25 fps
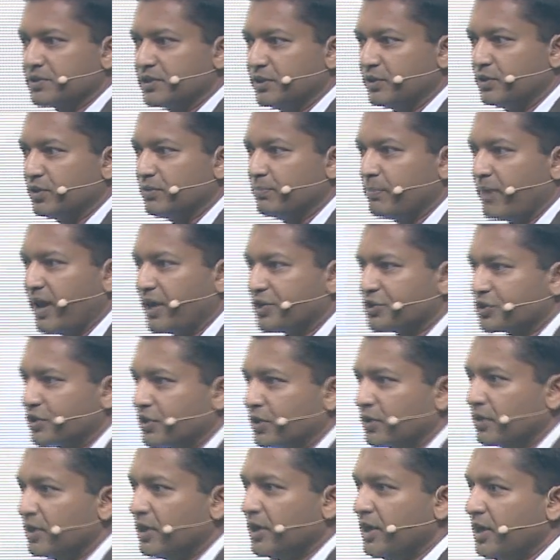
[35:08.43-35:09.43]
He could
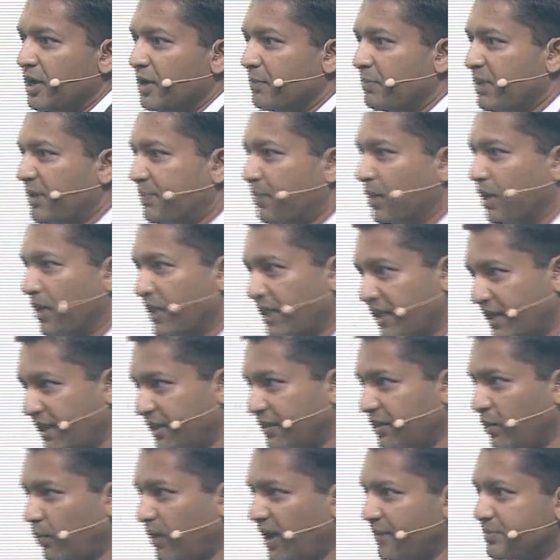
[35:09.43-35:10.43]
measure people
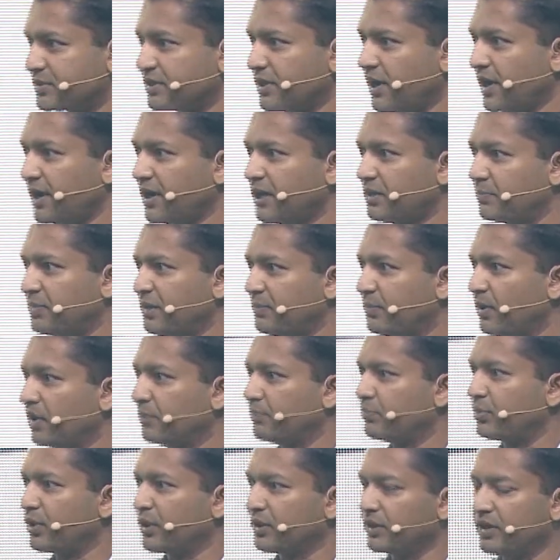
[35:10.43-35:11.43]
hitting the website, people
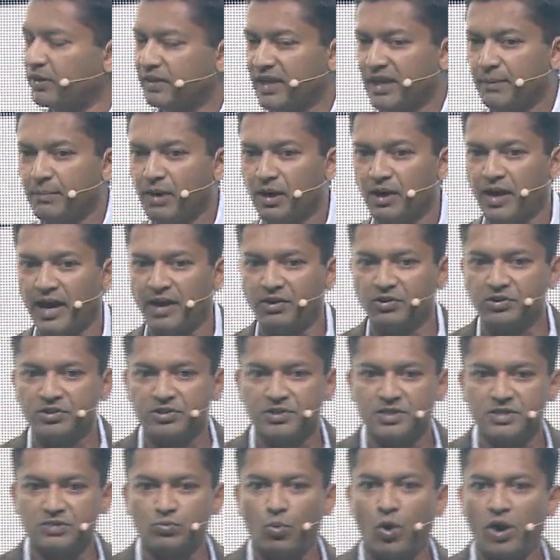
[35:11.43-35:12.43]
putting their email
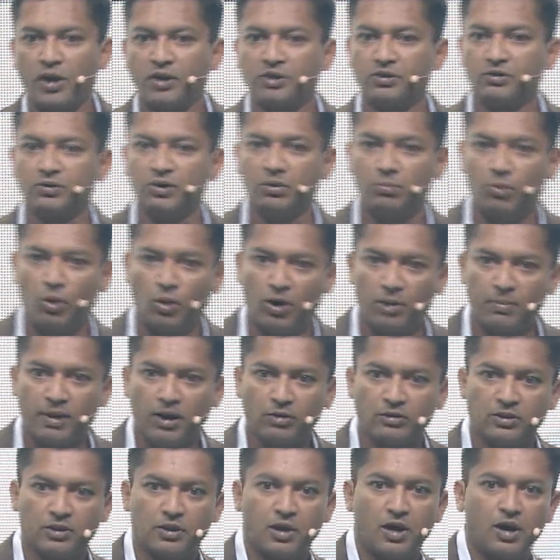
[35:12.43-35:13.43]
addresses, wanting to know more
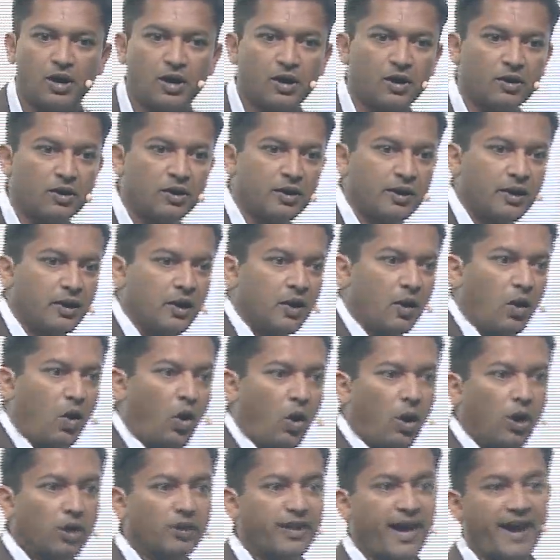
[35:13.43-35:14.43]
about the car.
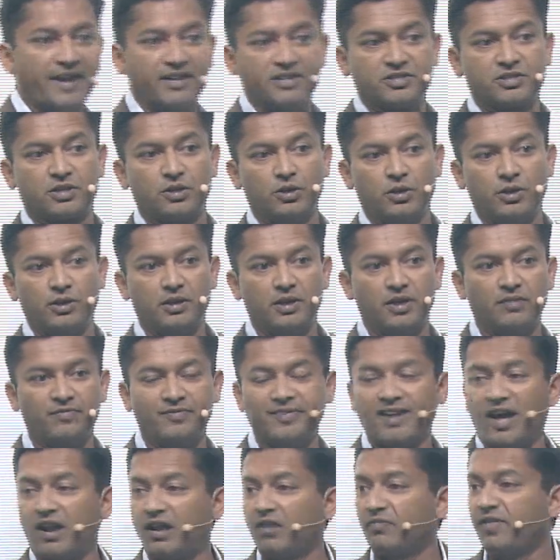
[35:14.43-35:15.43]
All that is good. If
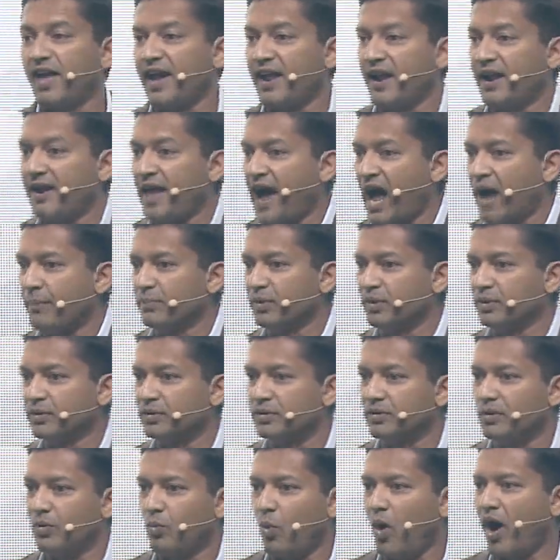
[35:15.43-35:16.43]
none of that had
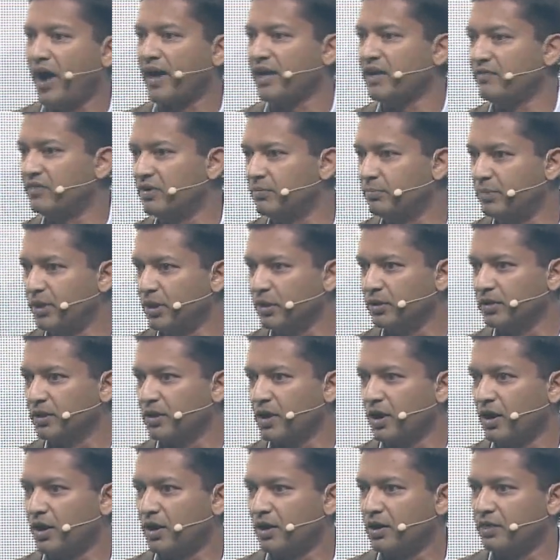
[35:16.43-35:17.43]
happened, why even build a
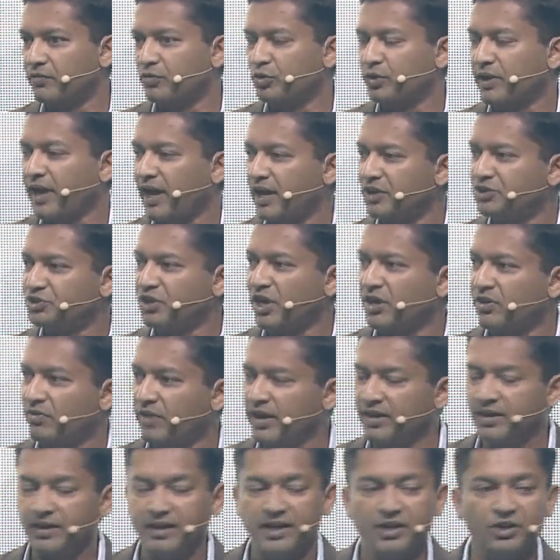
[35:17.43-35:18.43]
car? If you can't
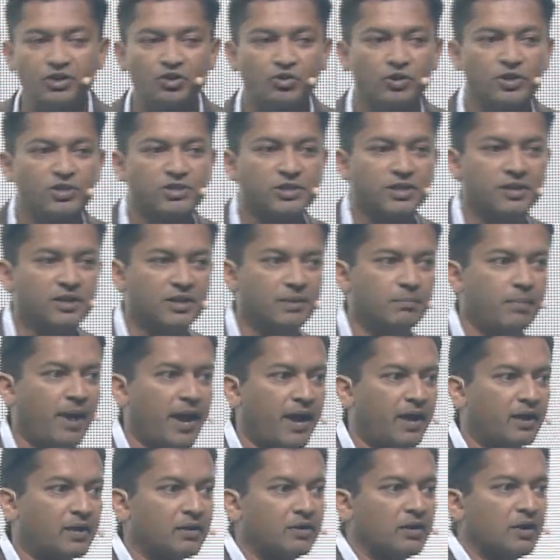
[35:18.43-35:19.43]
generate interest and
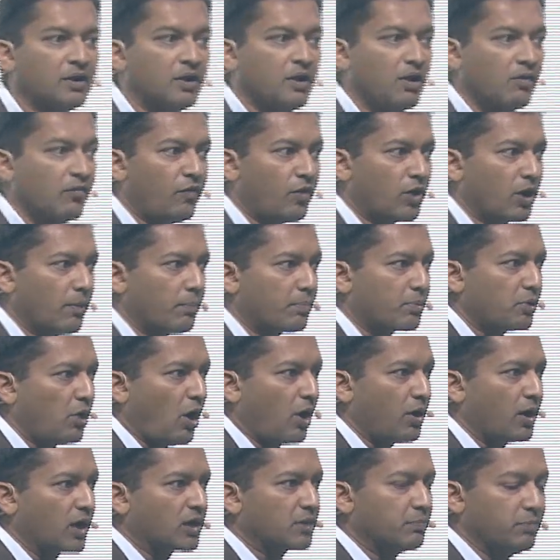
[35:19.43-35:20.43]
demand for a
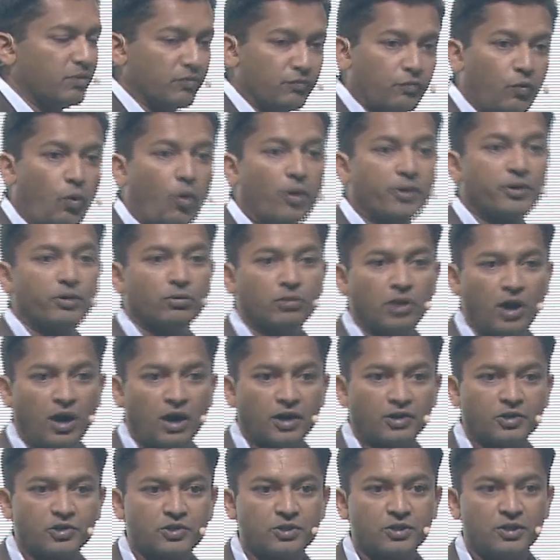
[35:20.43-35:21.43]
product before you
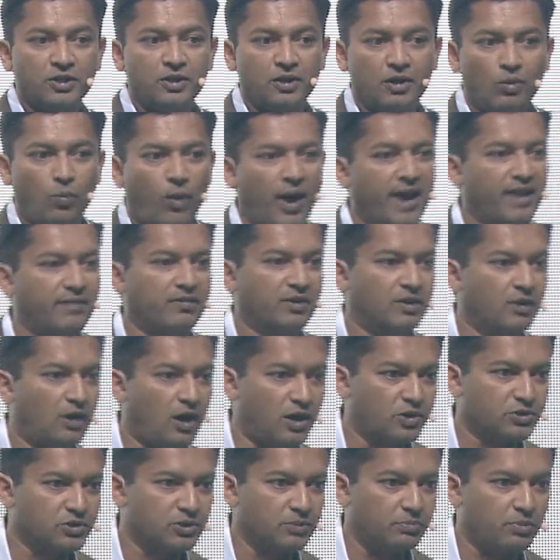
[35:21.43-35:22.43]
launch, why even
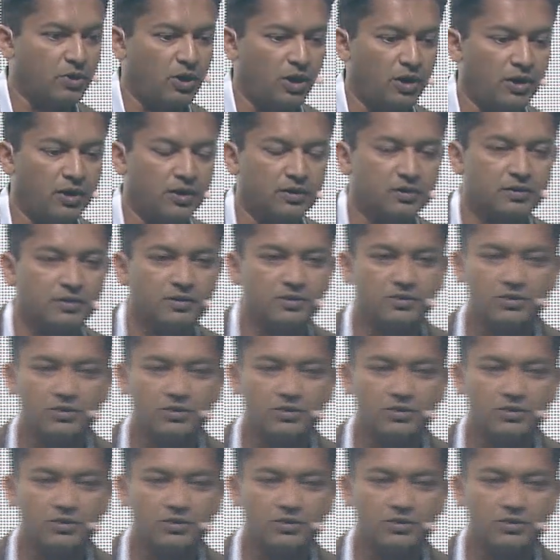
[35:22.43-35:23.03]
launch the product?